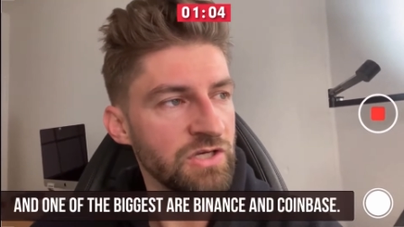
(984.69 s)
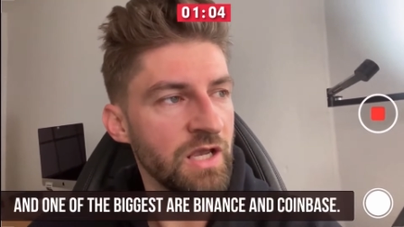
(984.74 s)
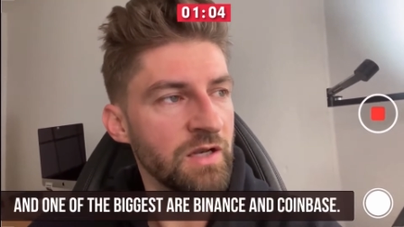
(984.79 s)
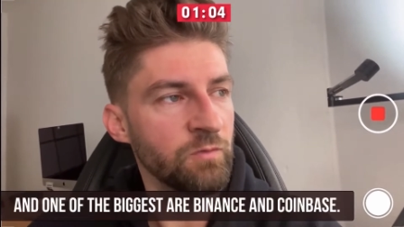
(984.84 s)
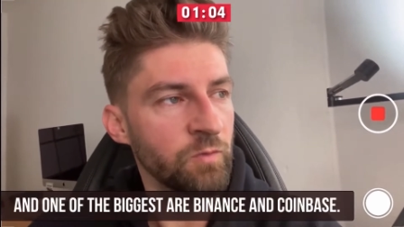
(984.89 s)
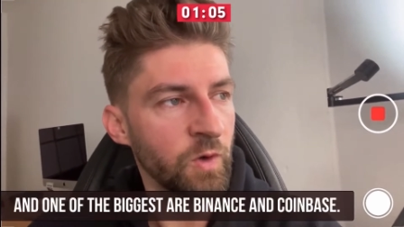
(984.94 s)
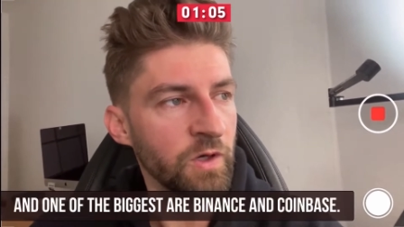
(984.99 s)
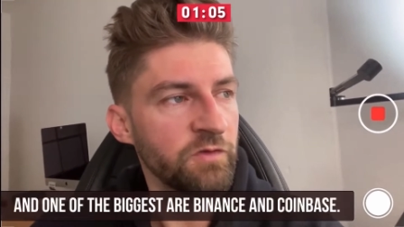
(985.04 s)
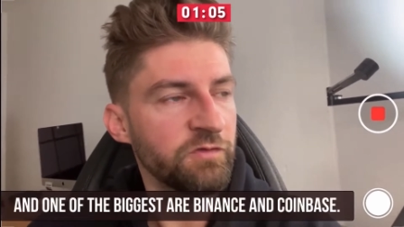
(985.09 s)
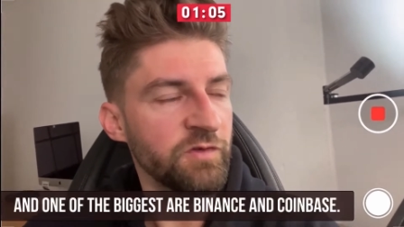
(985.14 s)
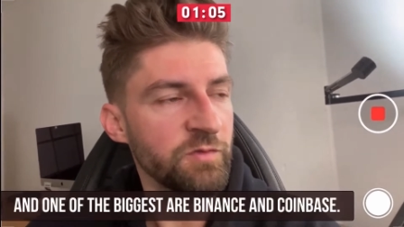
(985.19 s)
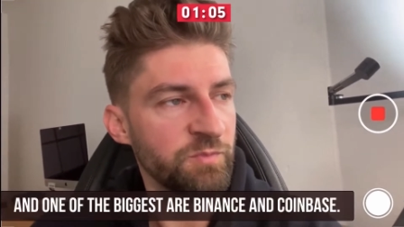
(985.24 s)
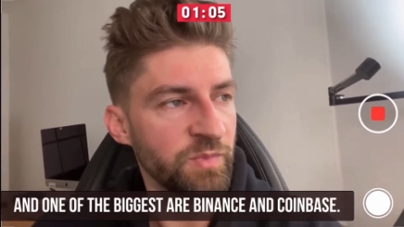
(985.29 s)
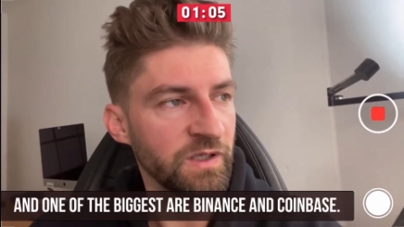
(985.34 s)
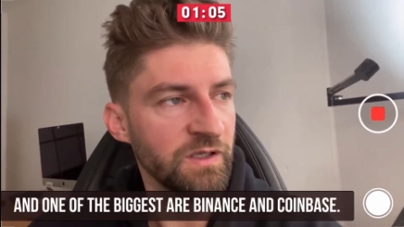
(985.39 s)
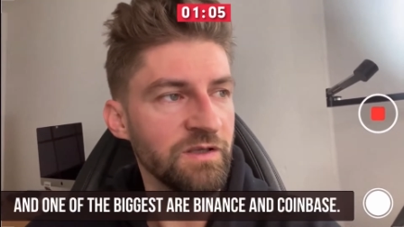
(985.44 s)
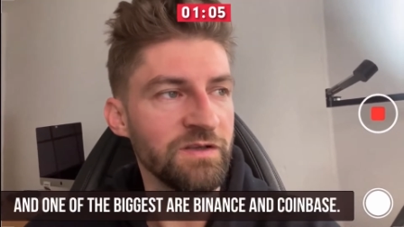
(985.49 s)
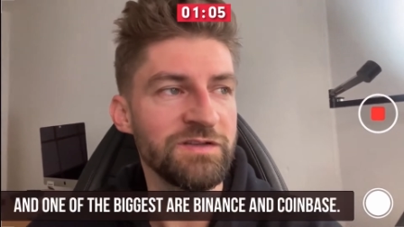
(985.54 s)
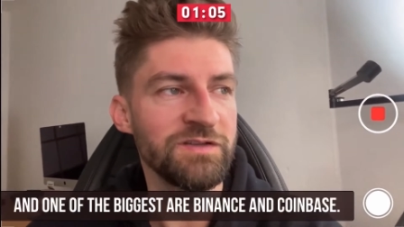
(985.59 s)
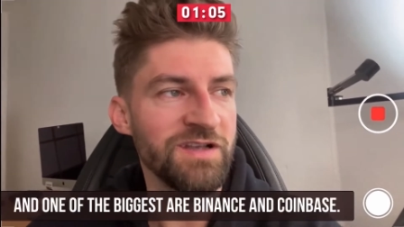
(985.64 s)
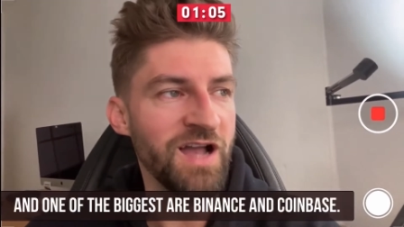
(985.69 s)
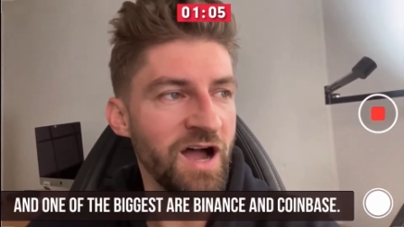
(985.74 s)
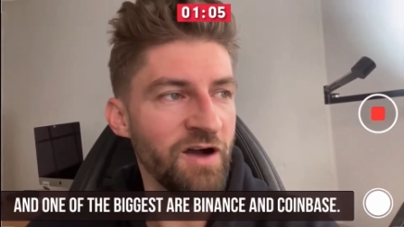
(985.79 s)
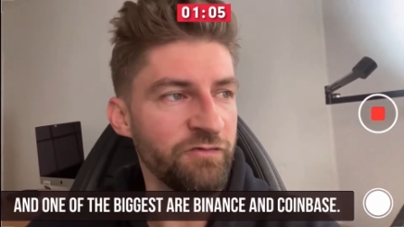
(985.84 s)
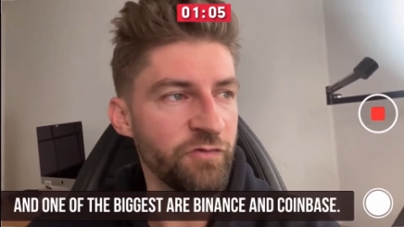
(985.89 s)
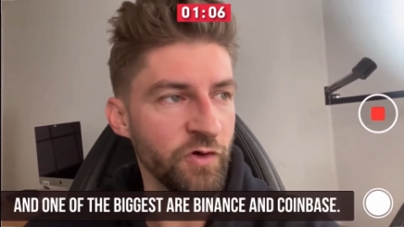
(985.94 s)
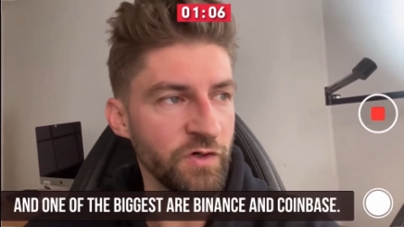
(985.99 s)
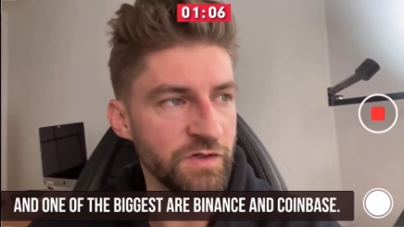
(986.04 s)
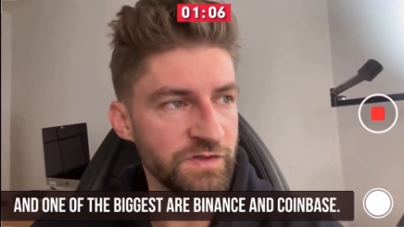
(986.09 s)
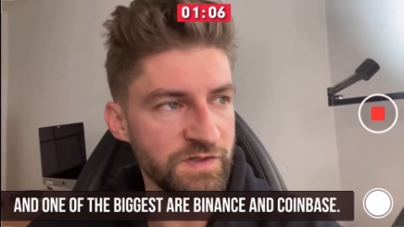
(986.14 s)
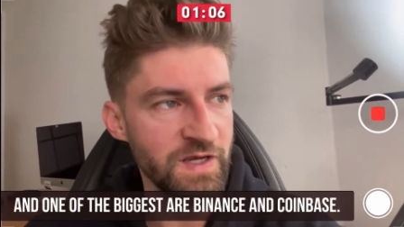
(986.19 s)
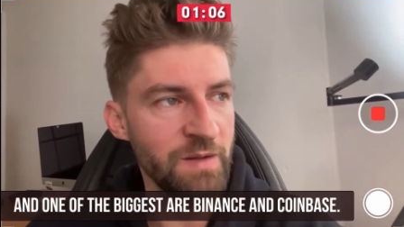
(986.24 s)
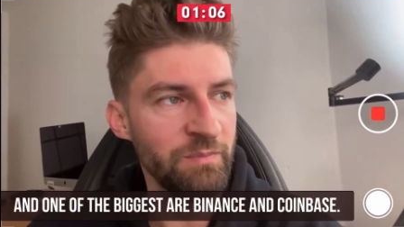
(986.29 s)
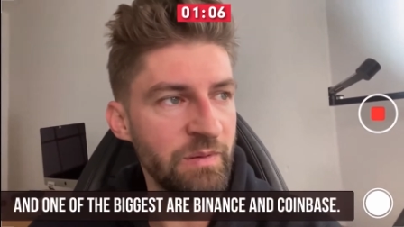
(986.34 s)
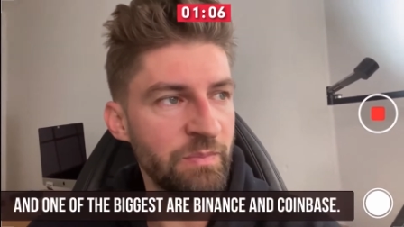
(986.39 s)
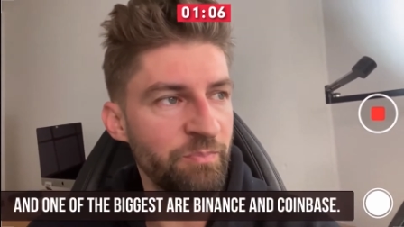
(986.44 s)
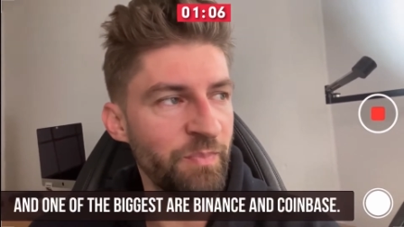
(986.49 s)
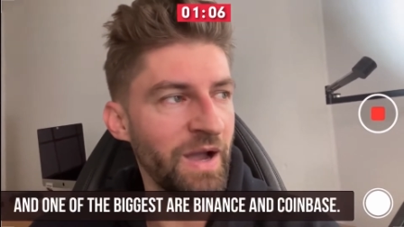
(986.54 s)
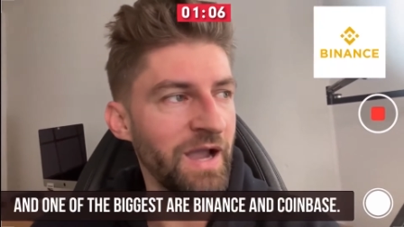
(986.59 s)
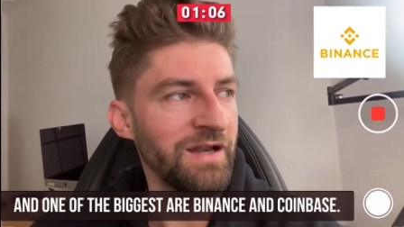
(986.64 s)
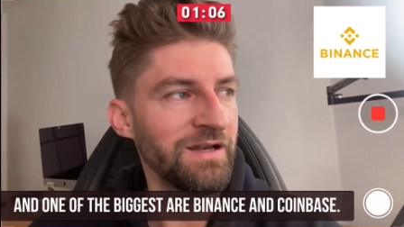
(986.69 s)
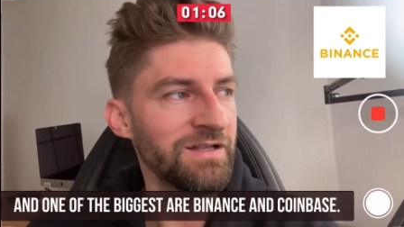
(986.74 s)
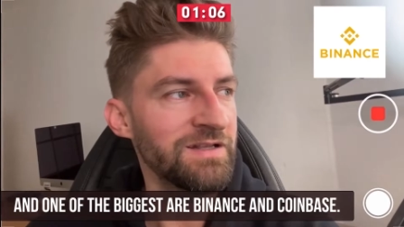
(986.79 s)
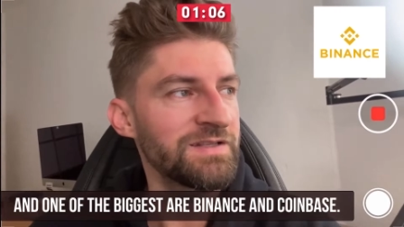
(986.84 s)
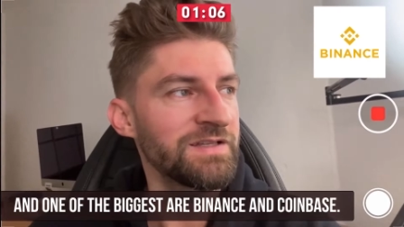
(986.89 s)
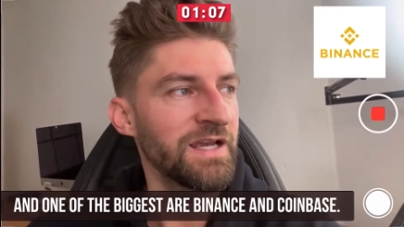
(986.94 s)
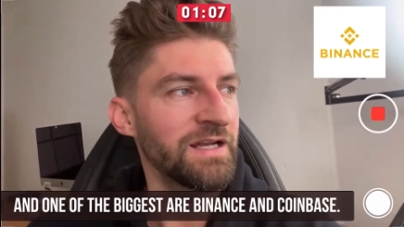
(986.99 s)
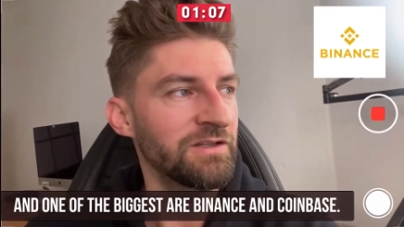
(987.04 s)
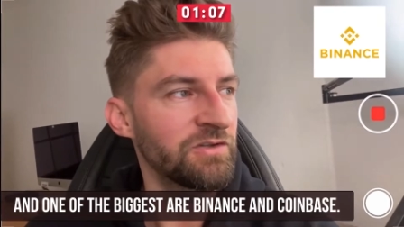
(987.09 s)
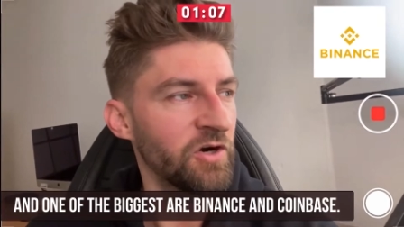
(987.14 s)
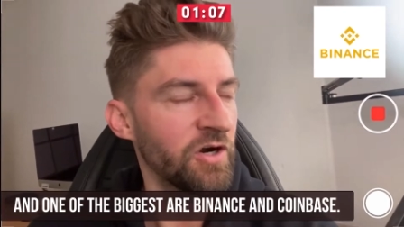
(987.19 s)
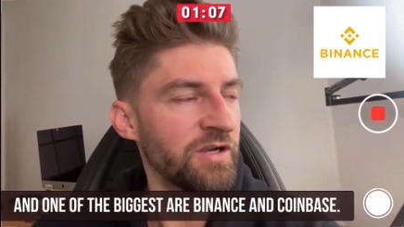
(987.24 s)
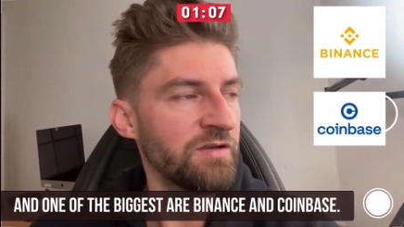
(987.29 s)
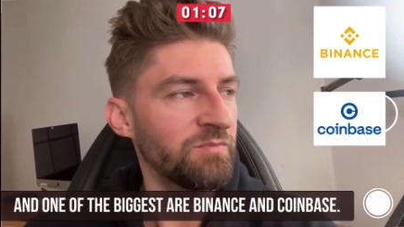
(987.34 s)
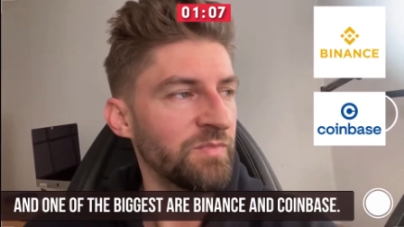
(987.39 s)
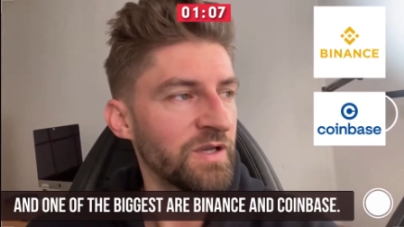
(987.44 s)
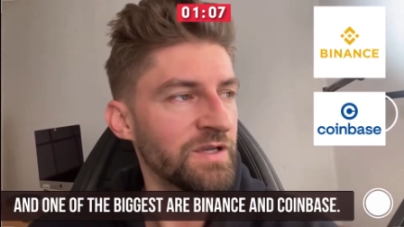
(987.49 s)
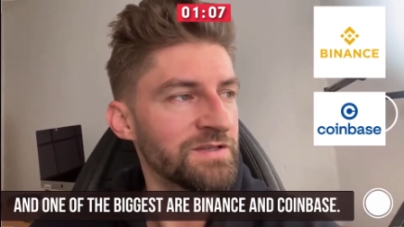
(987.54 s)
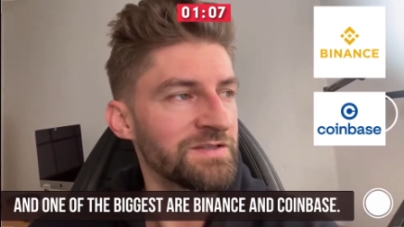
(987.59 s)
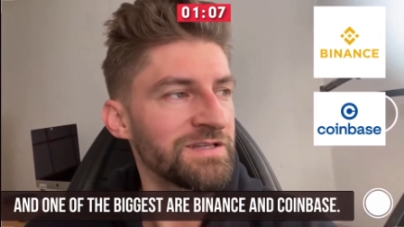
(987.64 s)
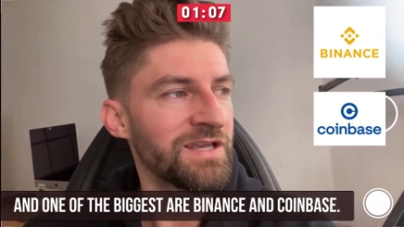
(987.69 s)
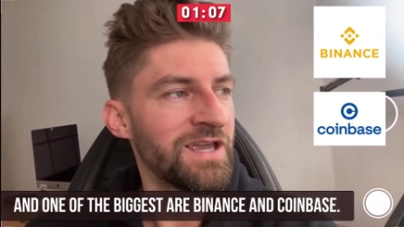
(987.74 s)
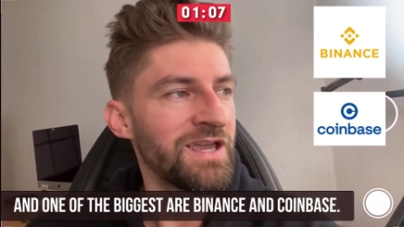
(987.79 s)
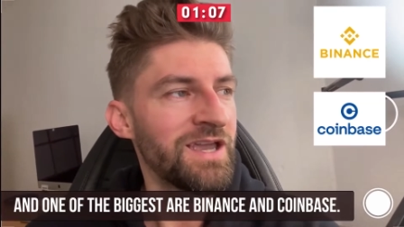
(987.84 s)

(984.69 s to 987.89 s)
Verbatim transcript: and one of the biggest are for example Binance and Coinbase.